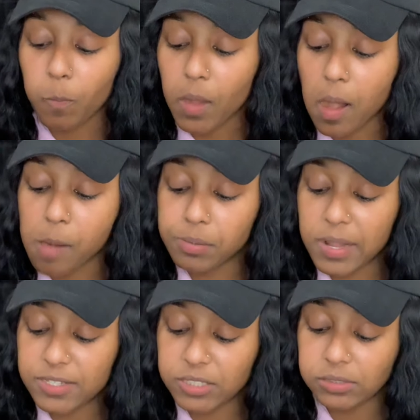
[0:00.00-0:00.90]
A
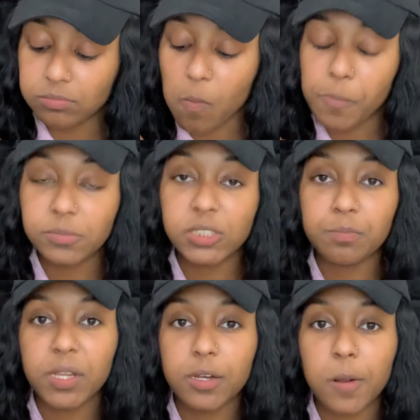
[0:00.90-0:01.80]
pleasant
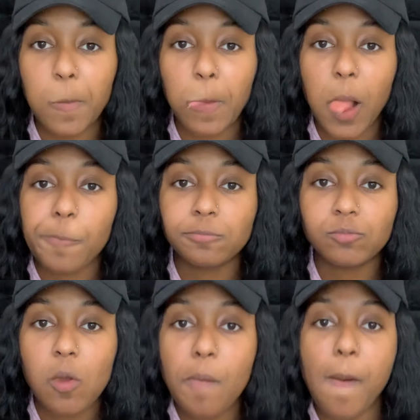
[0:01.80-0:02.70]
demeanor,
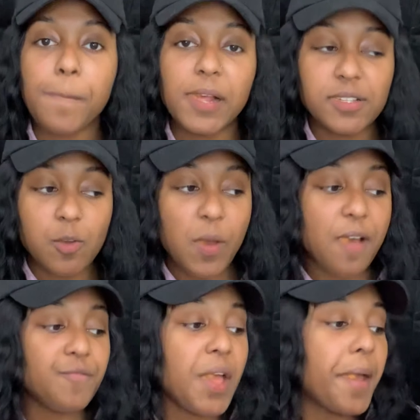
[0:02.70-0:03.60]
a pleasant way
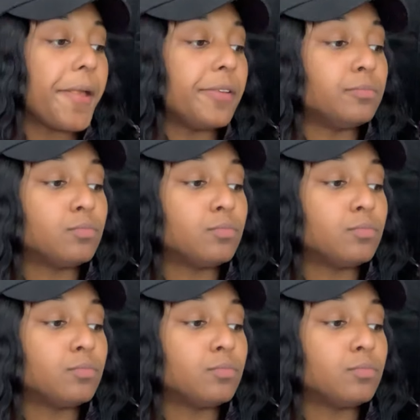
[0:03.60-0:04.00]
of thinking.